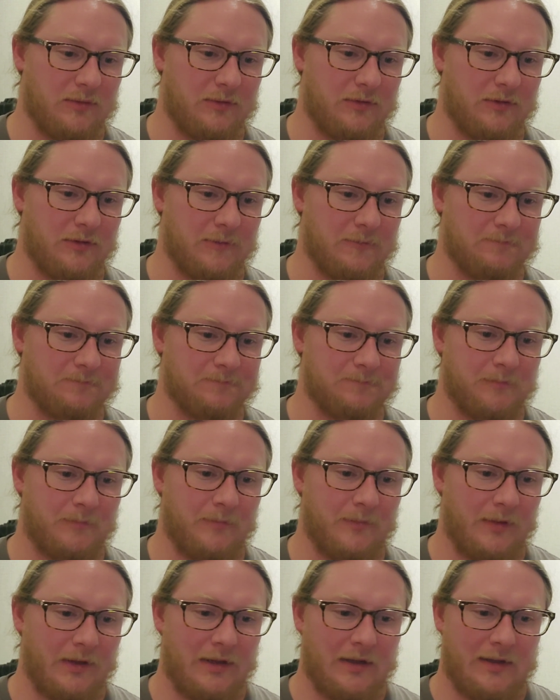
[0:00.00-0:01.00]
So
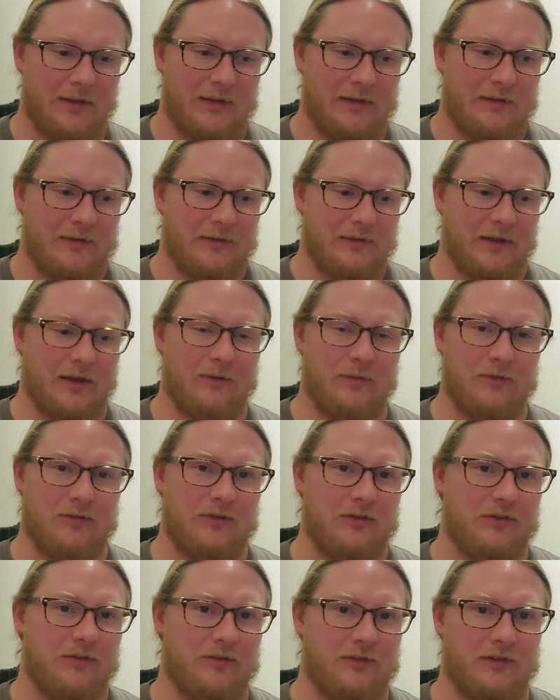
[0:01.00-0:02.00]
that was
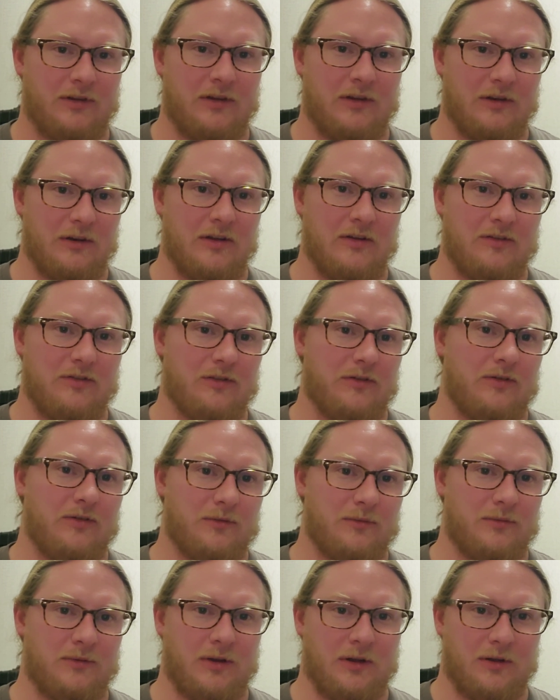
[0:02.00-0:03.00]
just
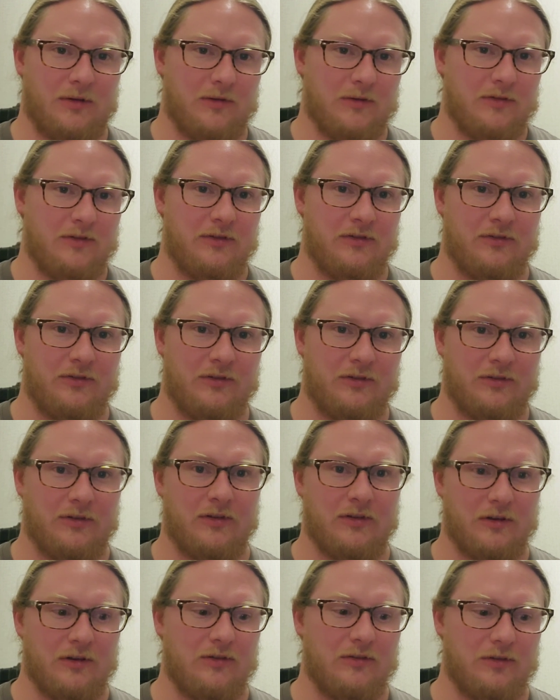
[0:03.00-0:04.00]
initial, this is just
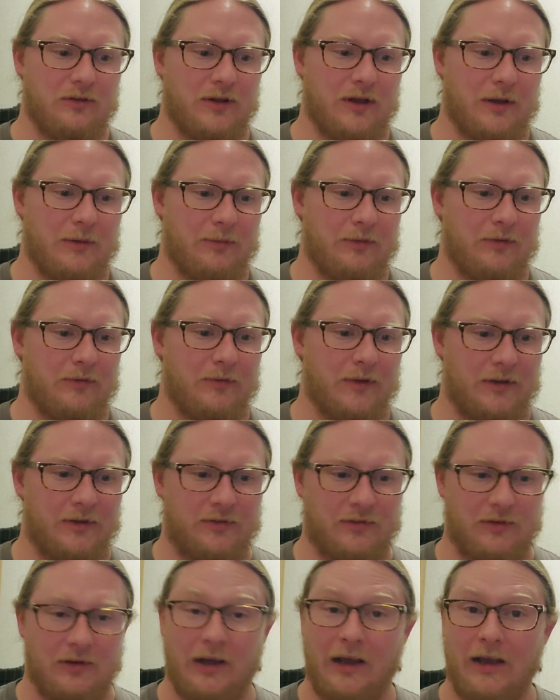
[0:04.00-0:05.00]
initial observation.